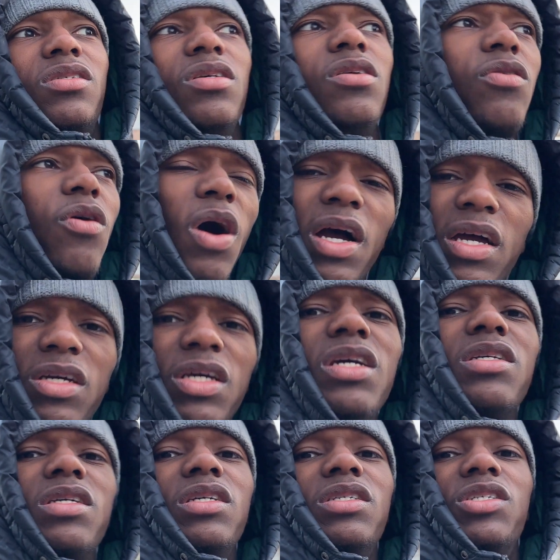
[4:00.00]
You know, I could
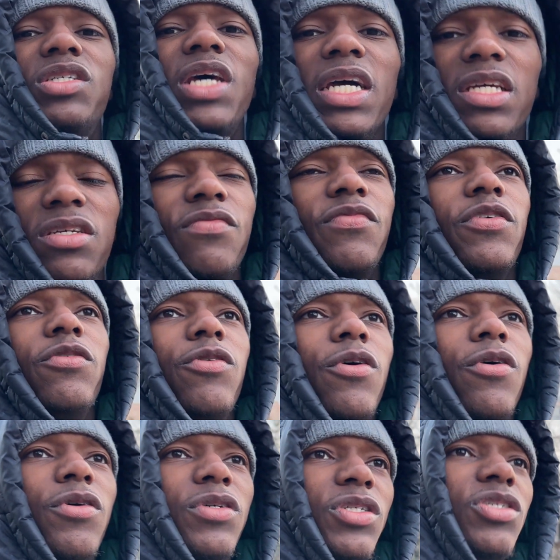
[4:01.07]
easily just text a few
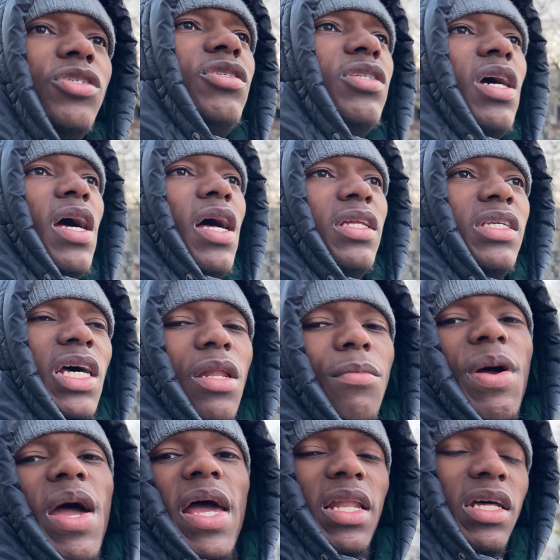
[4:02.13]
girls and just tell them,
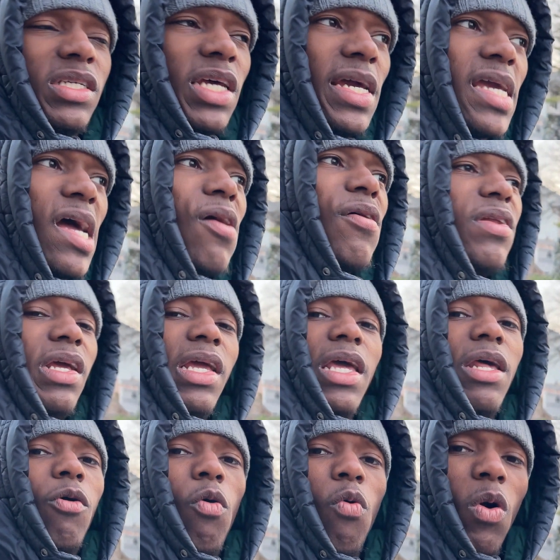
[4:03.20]
hey, let's hang out and
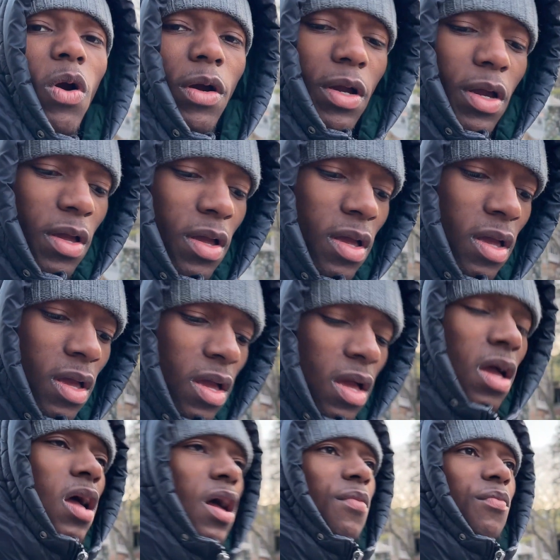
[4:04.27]
it'll work.
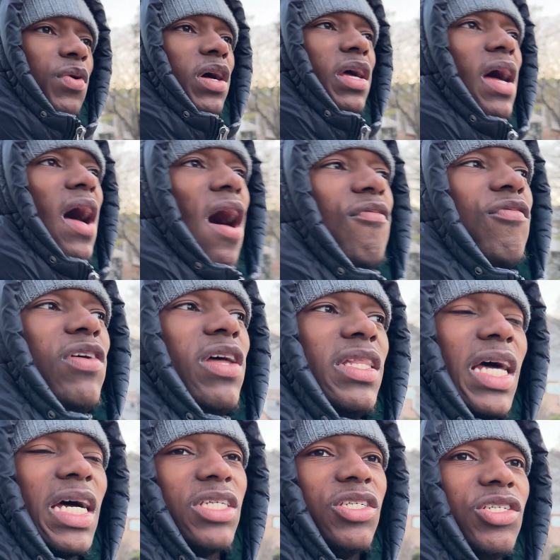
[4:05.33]
But I feel like
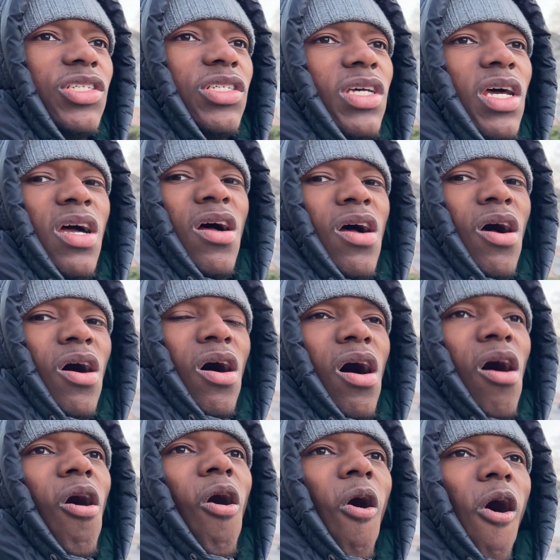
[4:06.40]
that's just
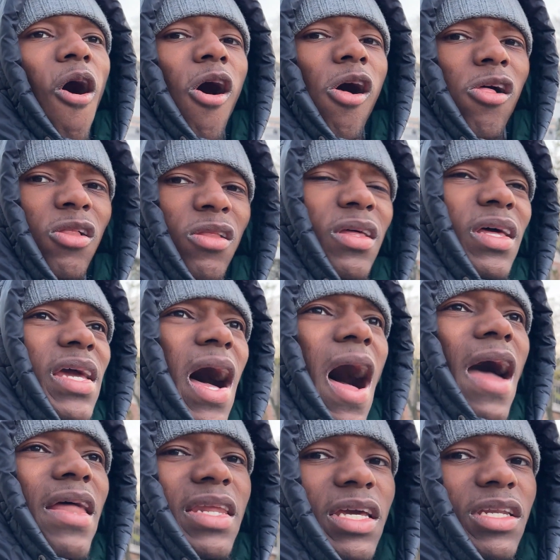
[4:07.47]
all
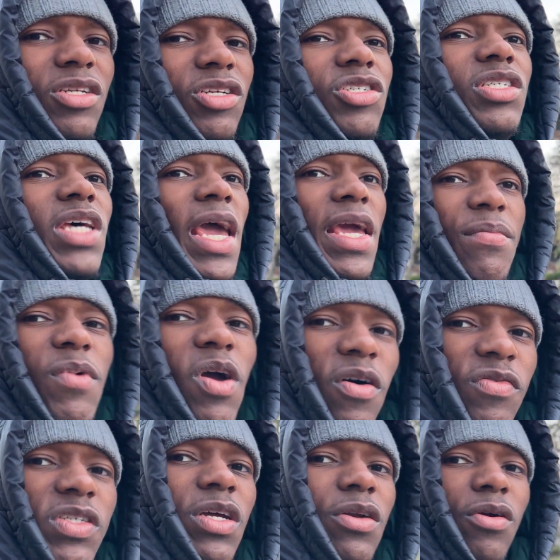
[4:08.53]
I need to just take me off
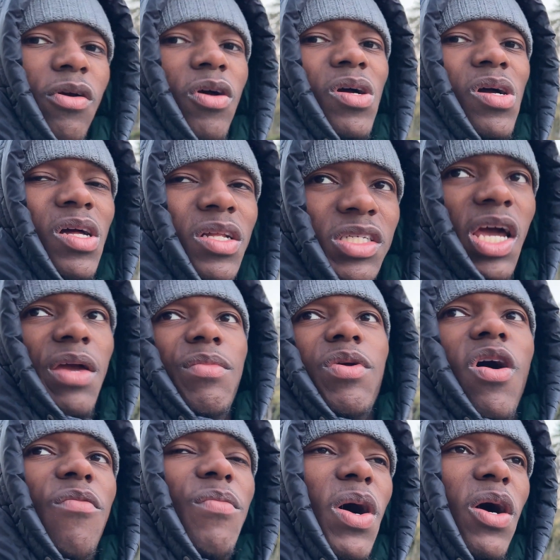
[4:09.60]
center, take me
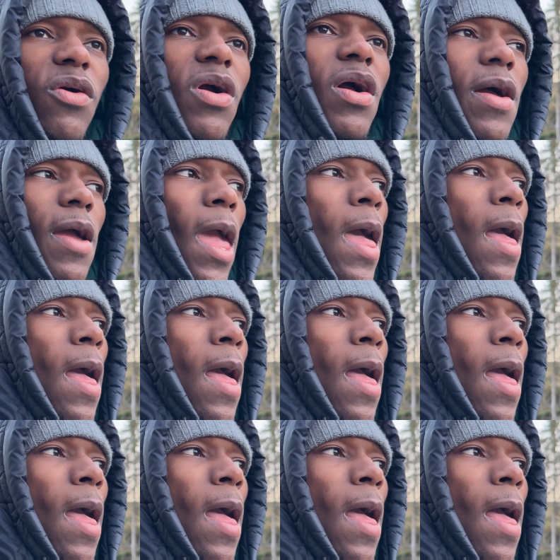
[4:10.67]
off my grind.